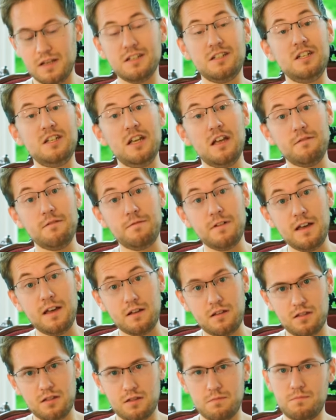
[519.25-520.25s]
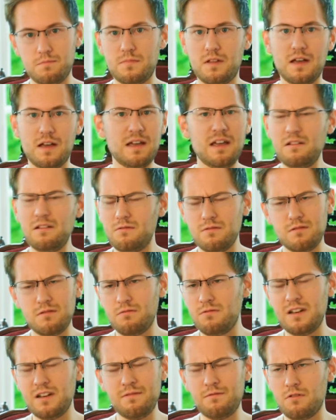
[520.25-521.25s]
GFX, I
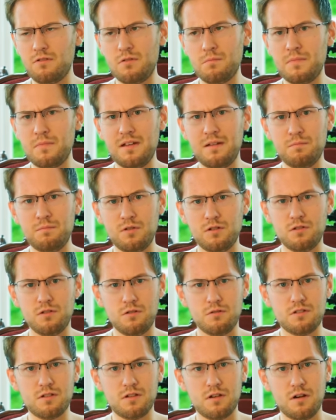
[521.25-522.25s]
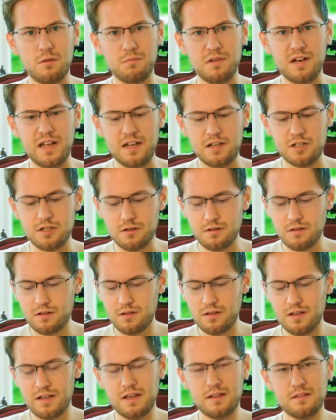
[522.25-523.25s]
can never remember those combinations.